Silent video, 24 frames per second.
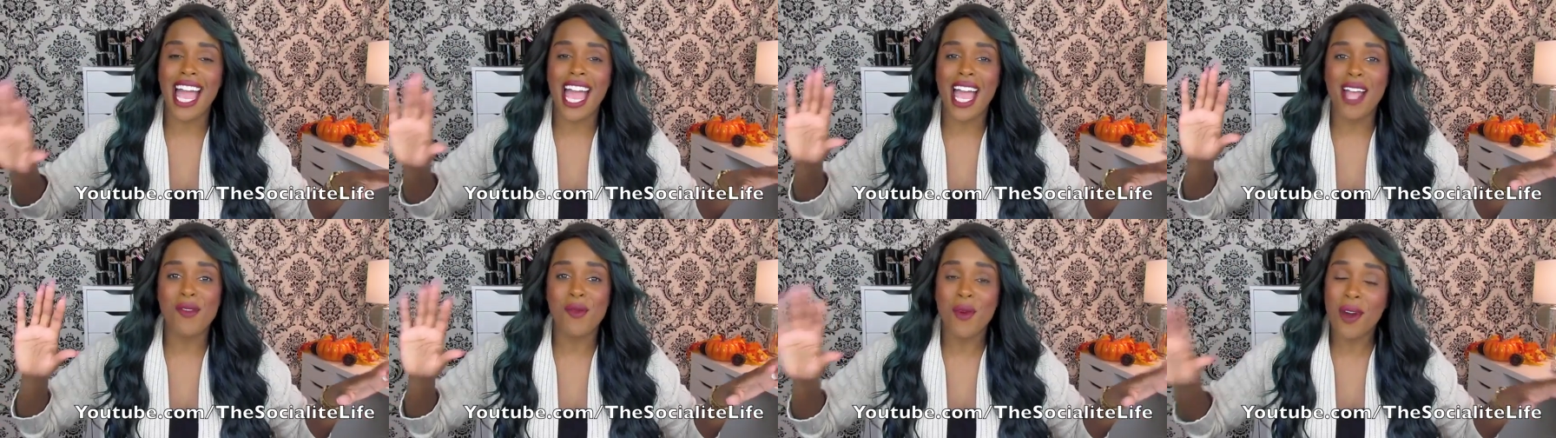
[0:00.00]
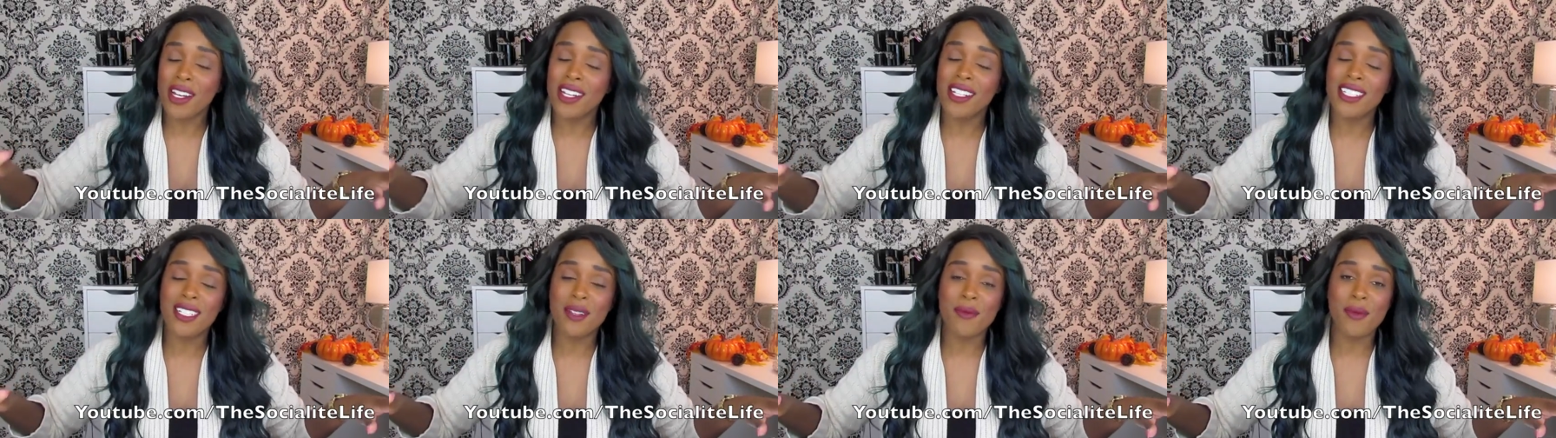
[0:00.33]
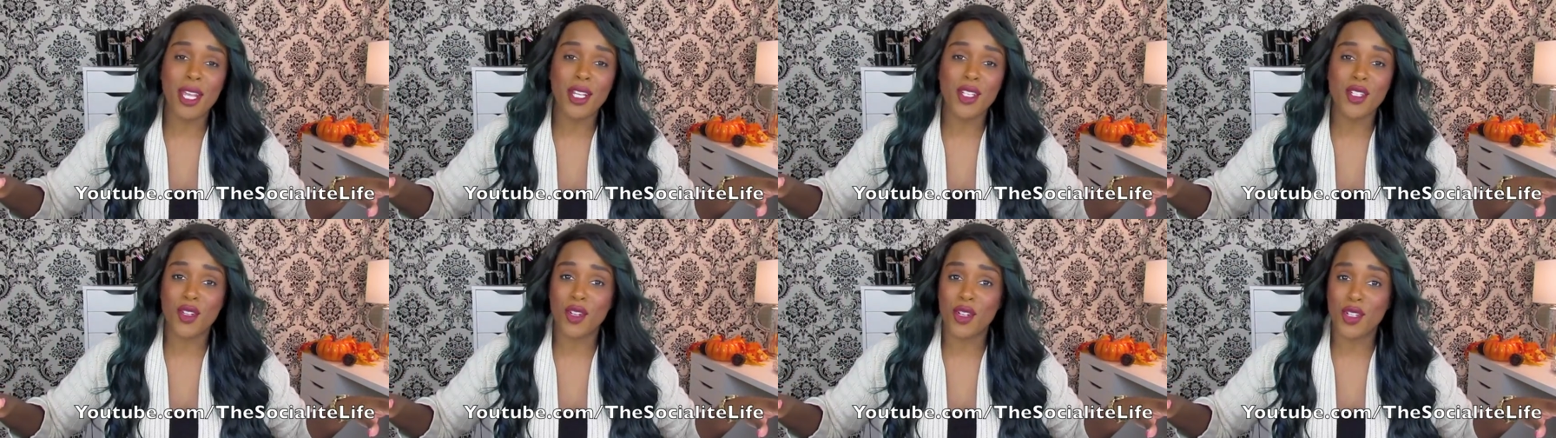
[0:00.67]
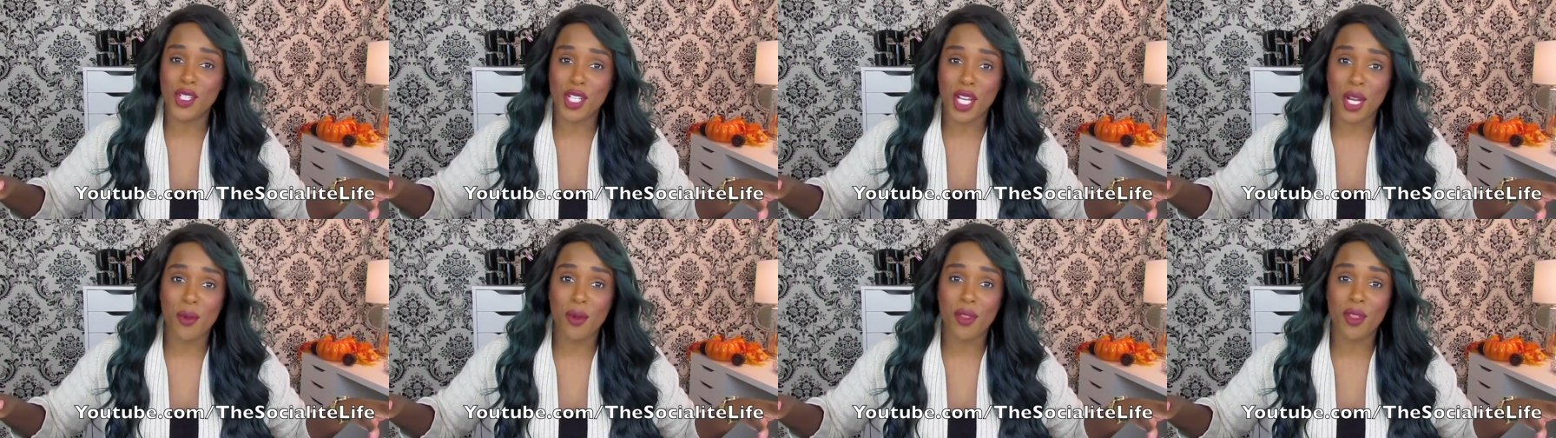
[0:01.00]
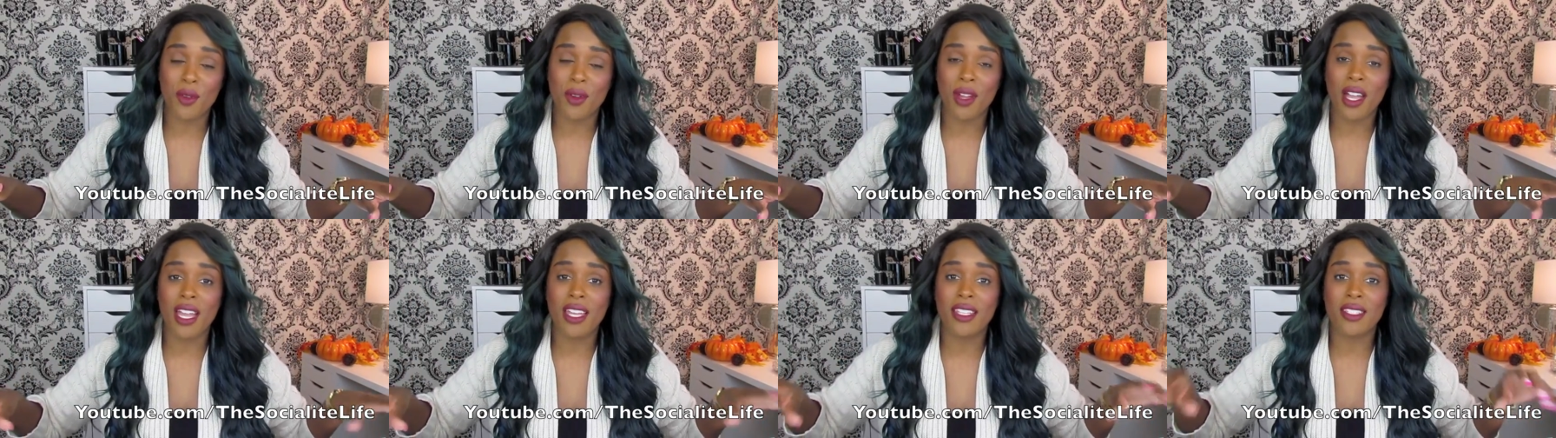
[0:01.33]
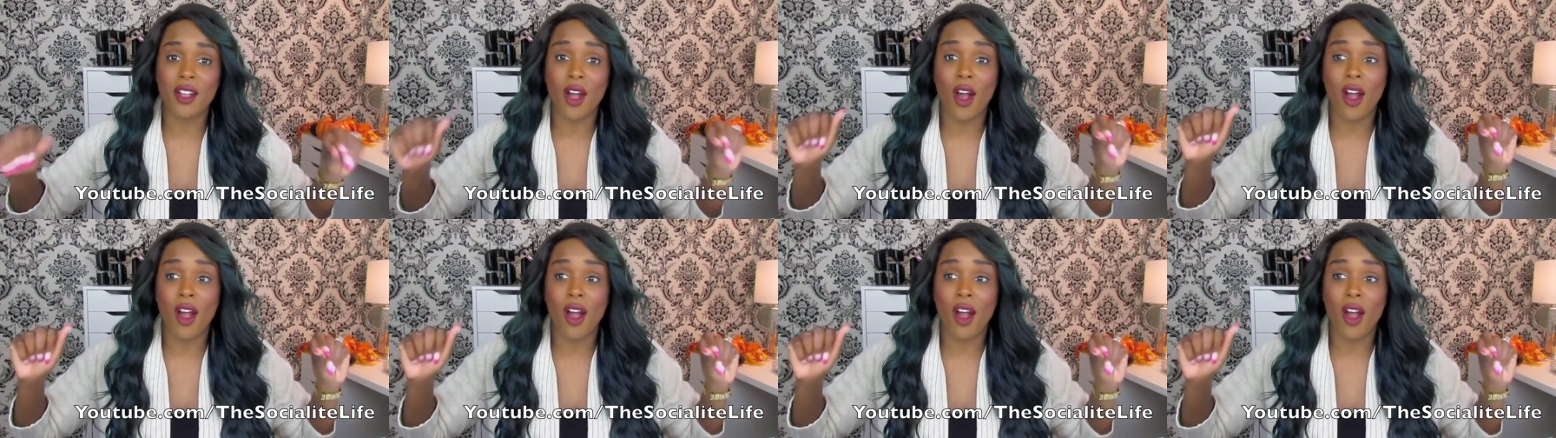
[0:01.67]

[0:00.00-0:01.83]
I wanted to make sure to share with you guys